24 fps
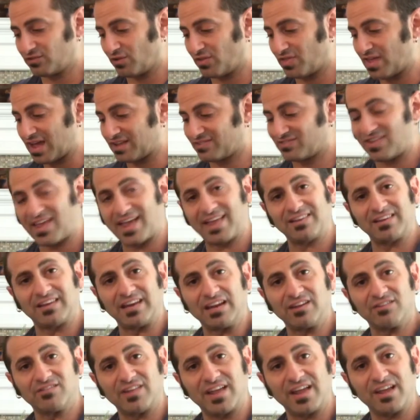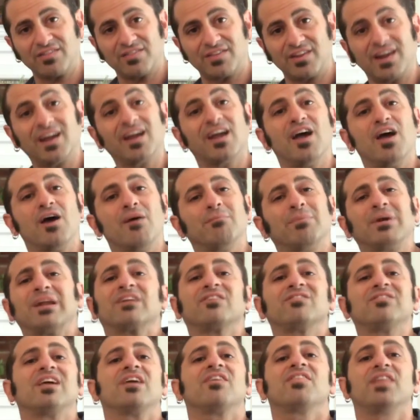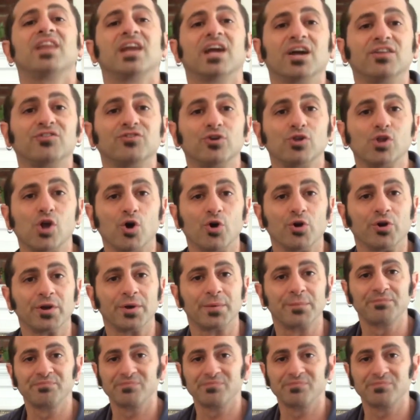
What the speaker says: so that tendon is lengthening, but it's lengthening under load.